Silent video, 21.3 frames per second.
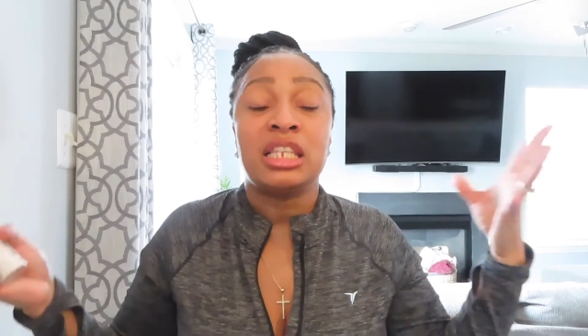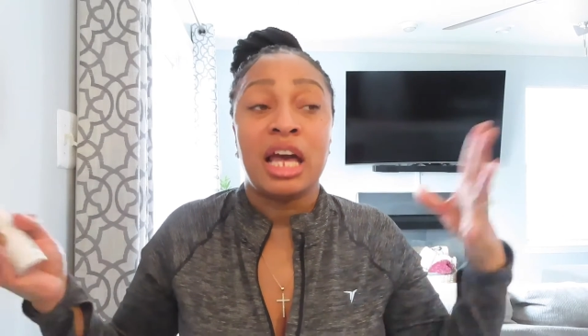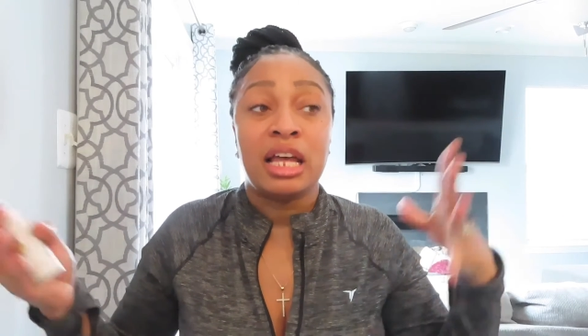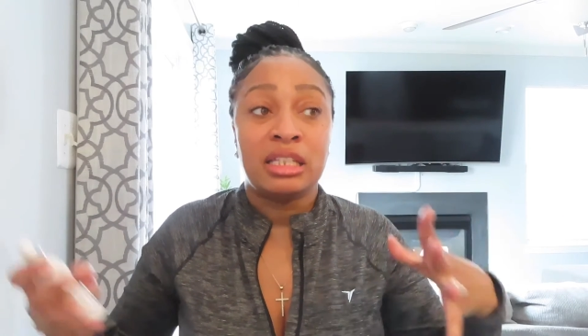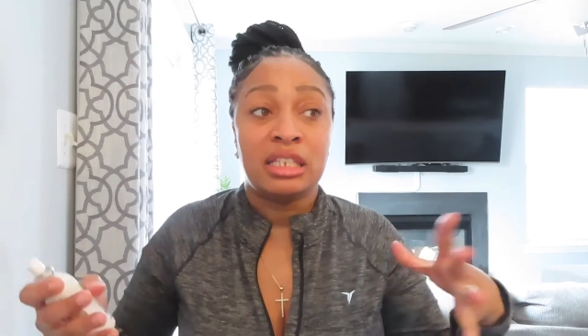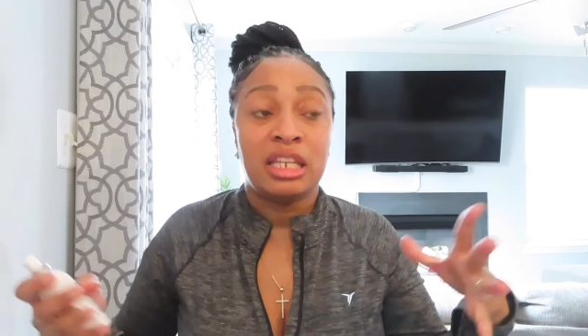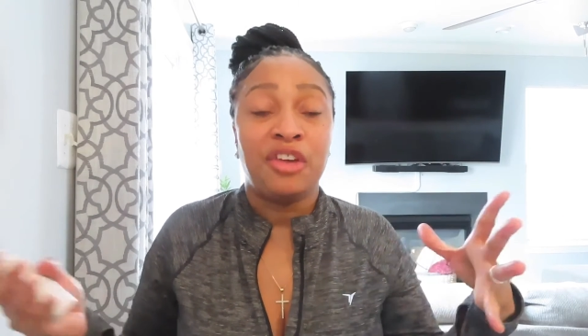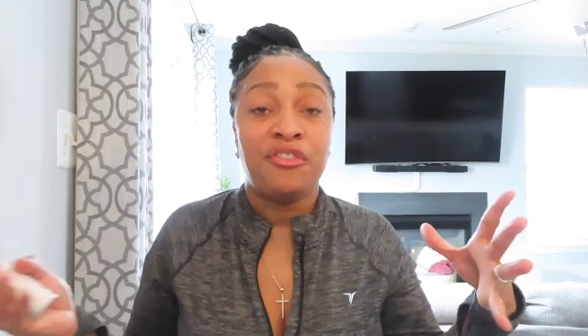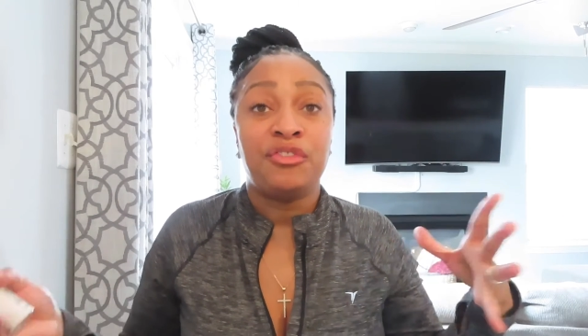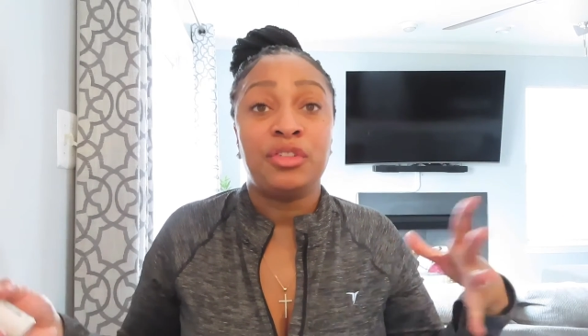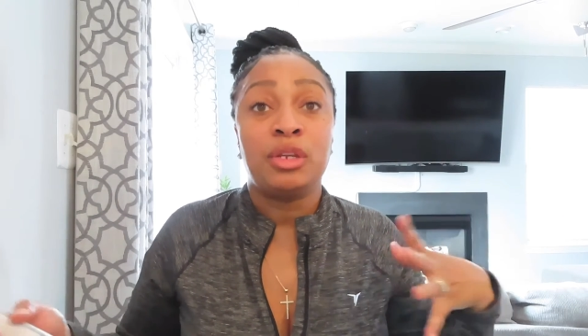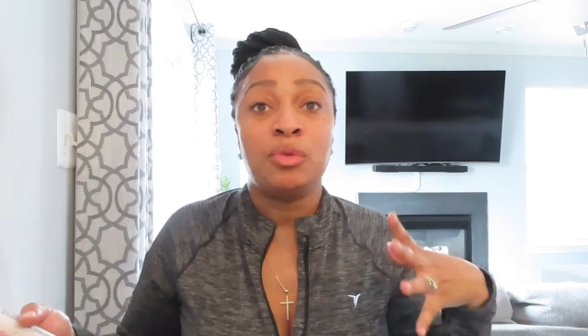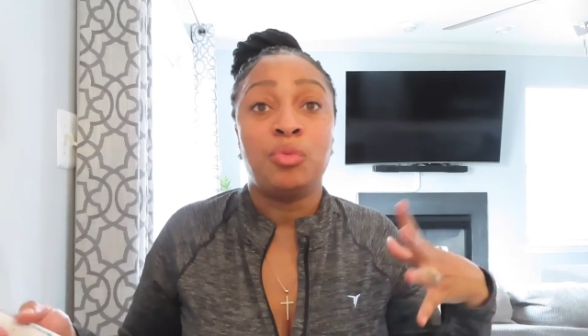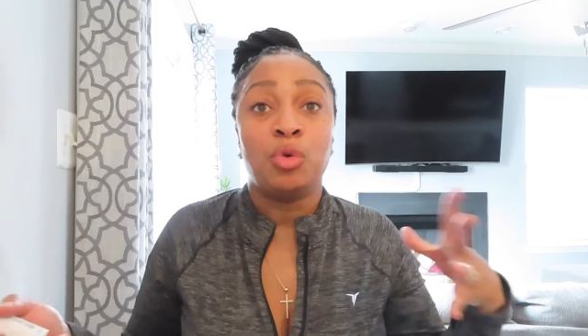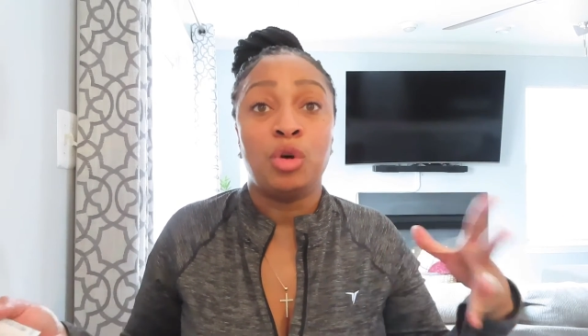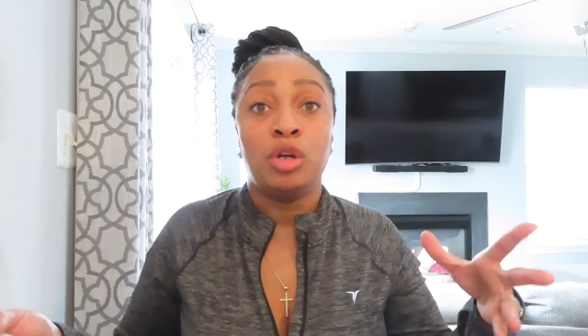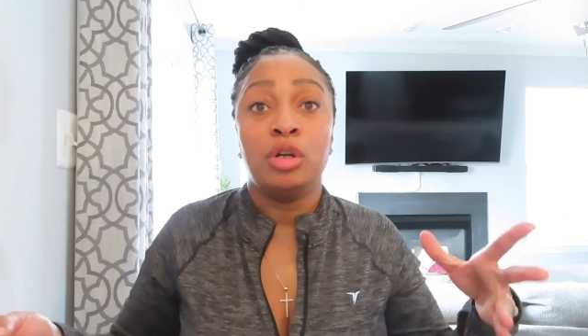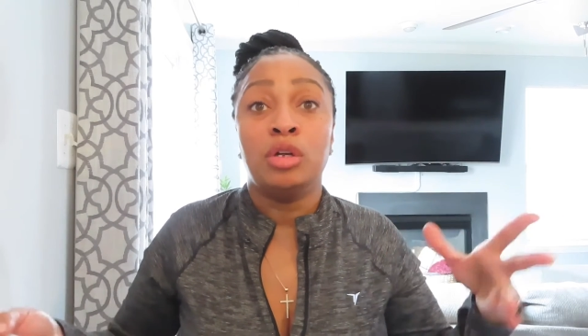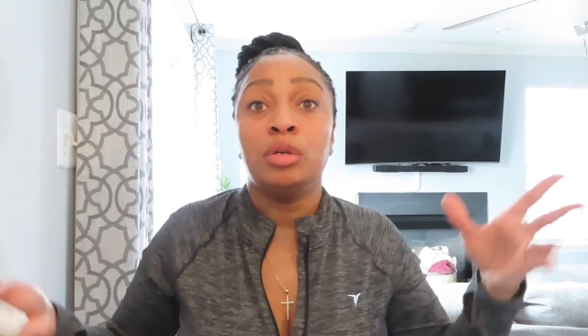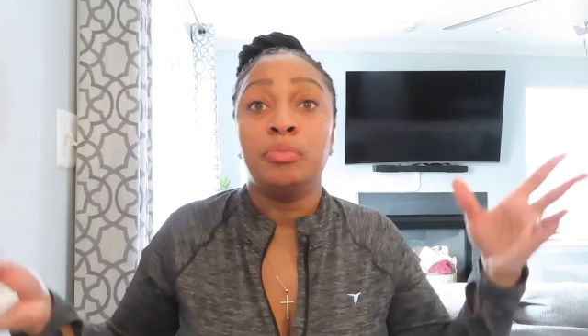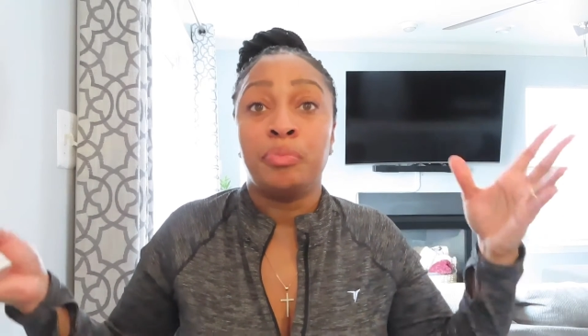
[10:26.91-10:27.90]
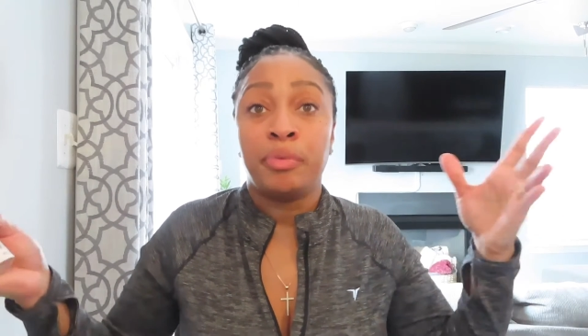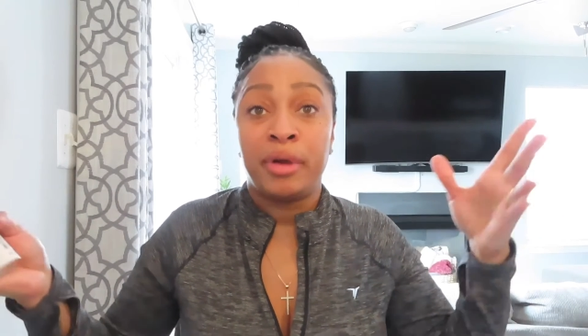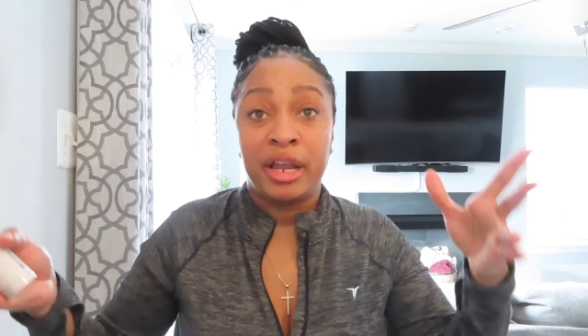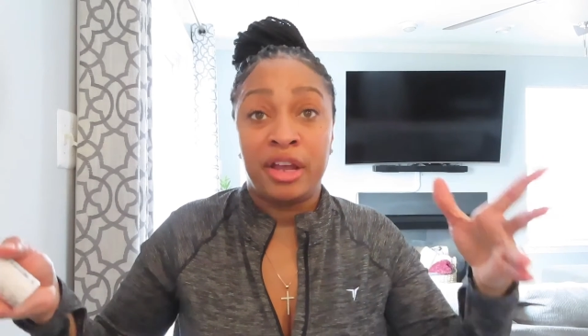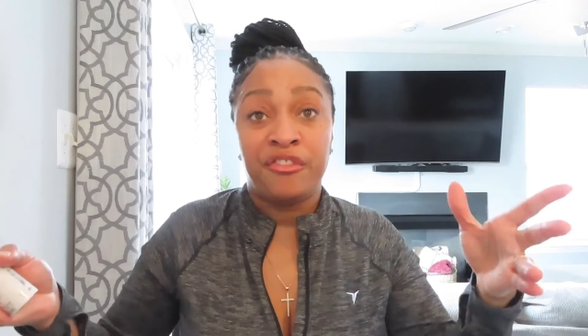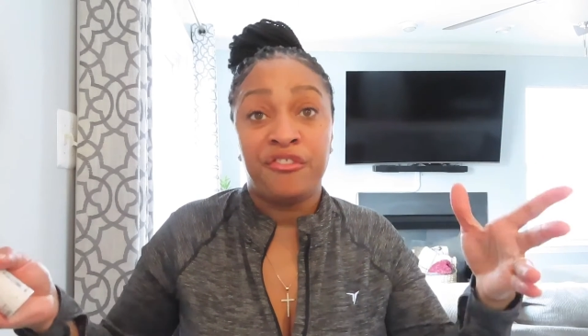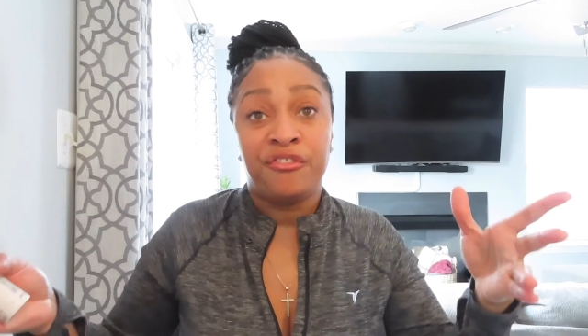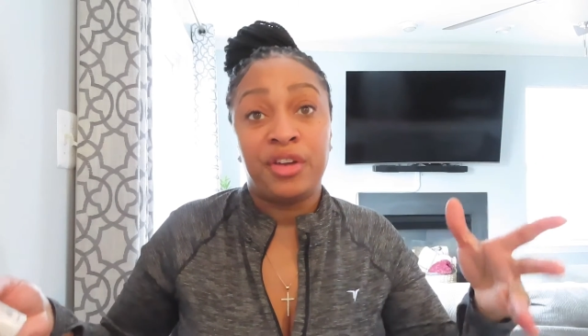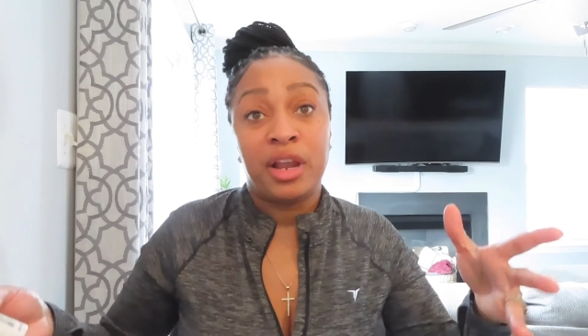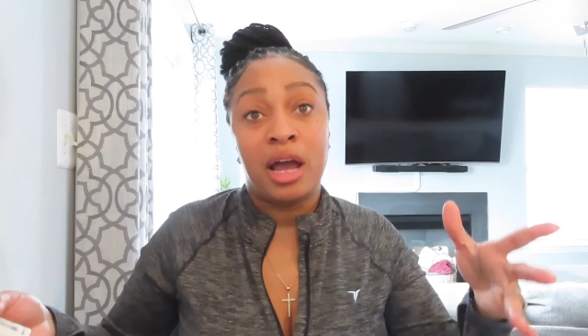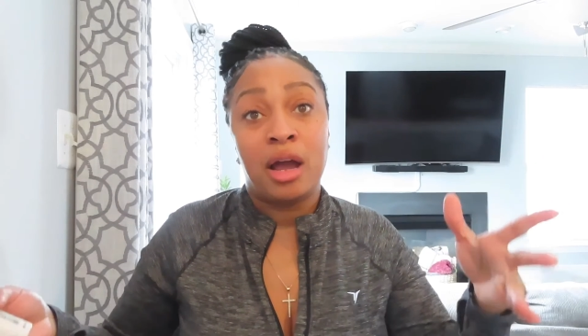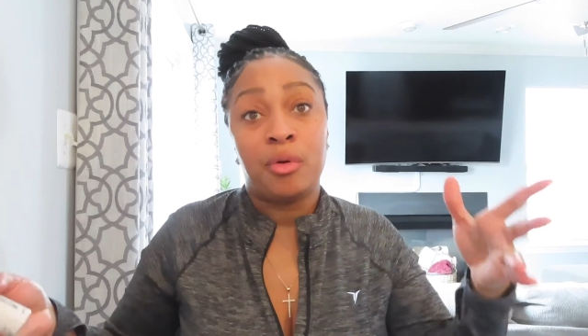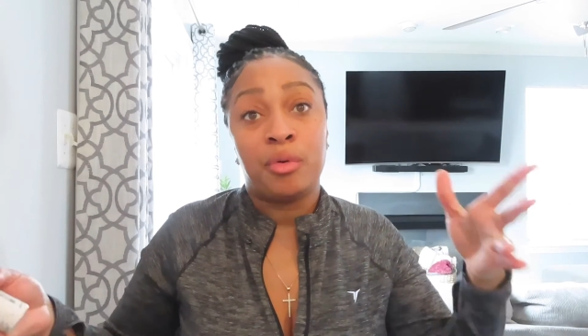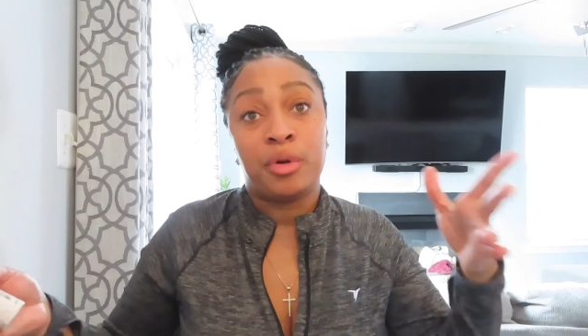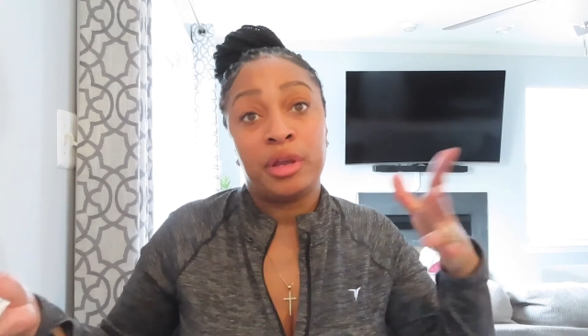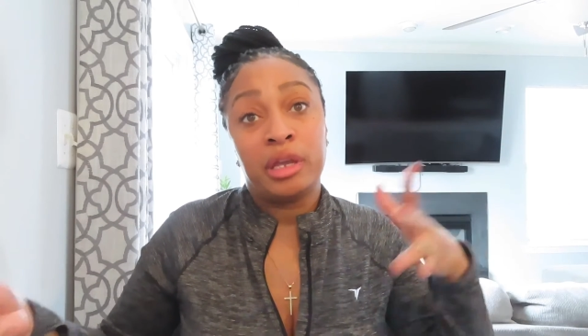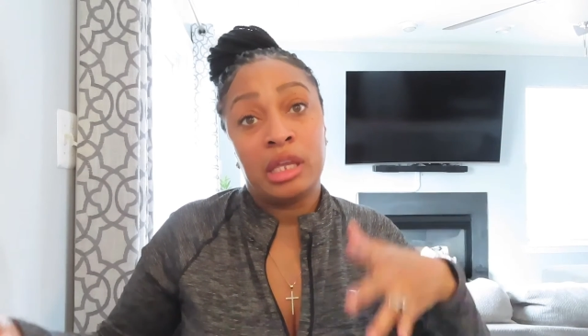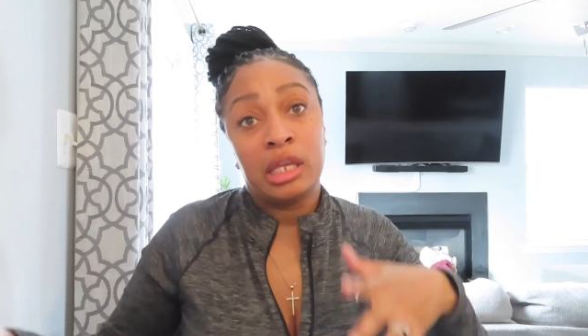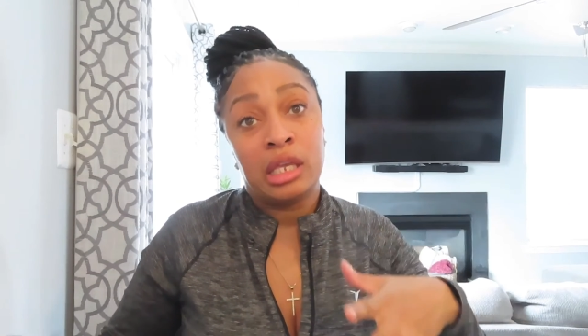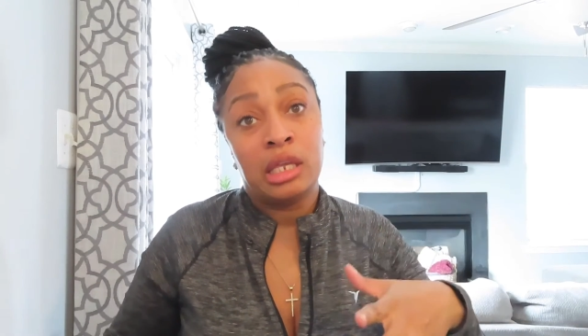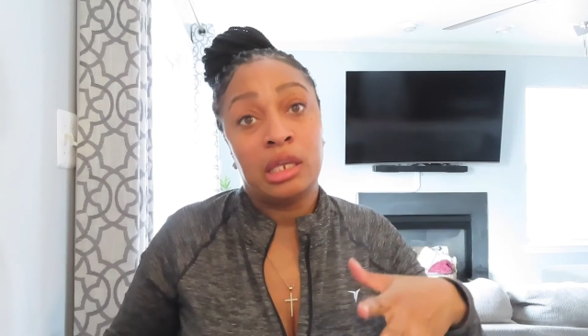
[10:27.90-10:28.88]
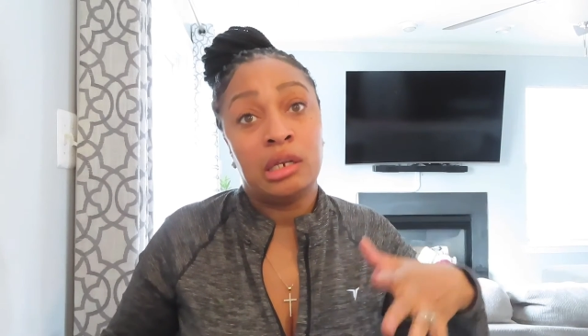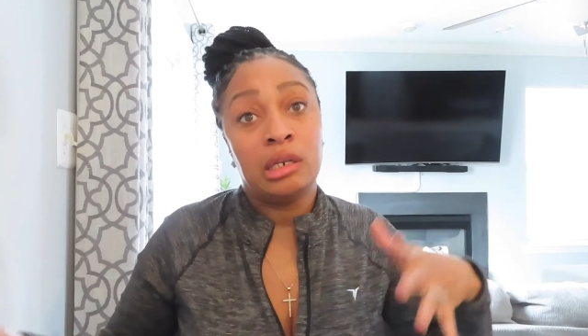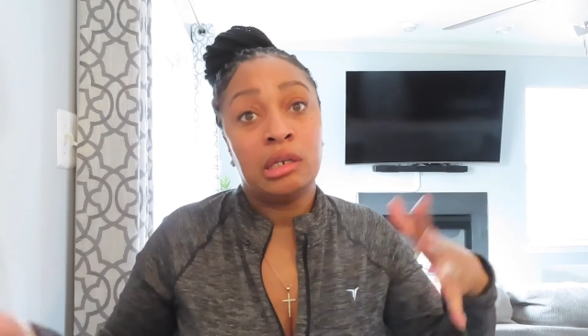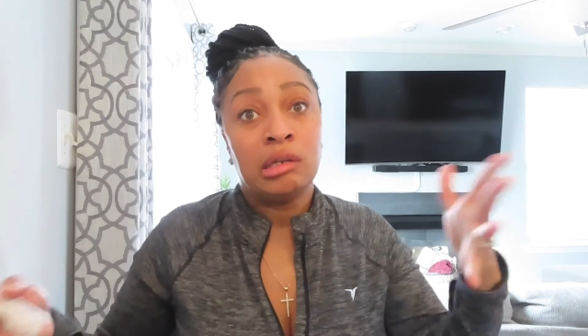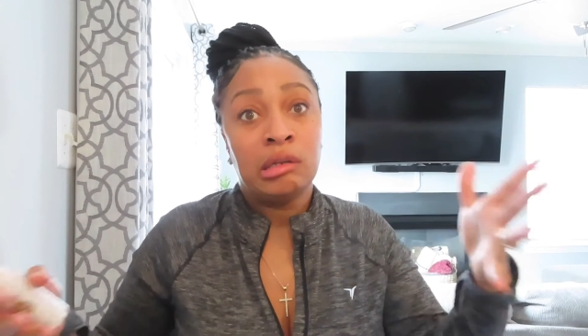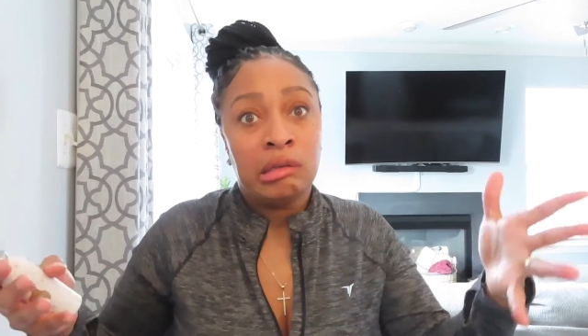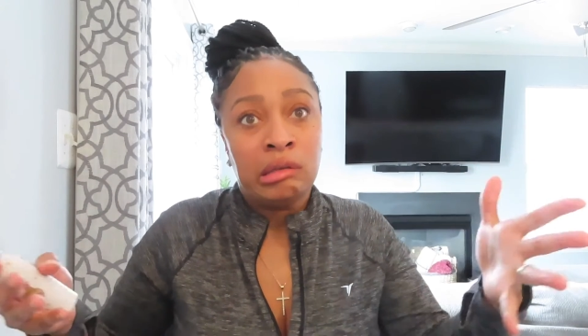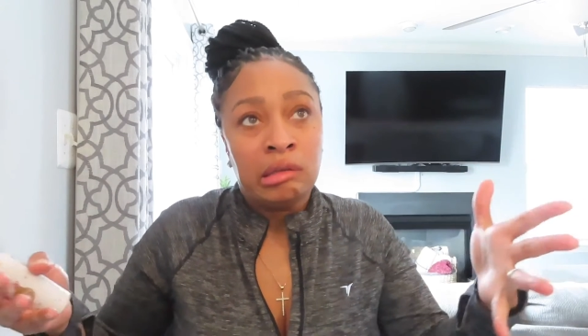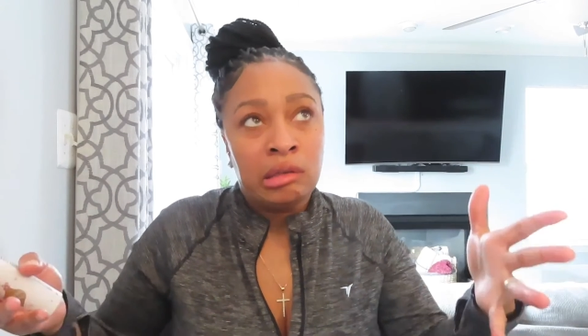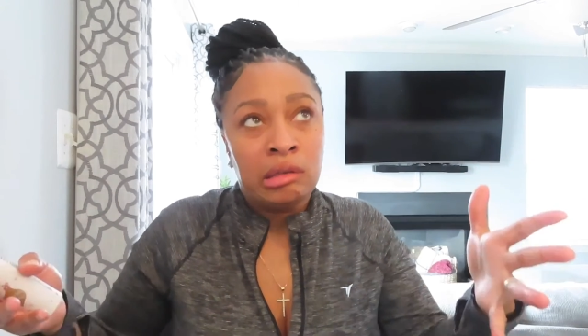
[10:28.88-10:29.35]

I definitely will bring a flower in.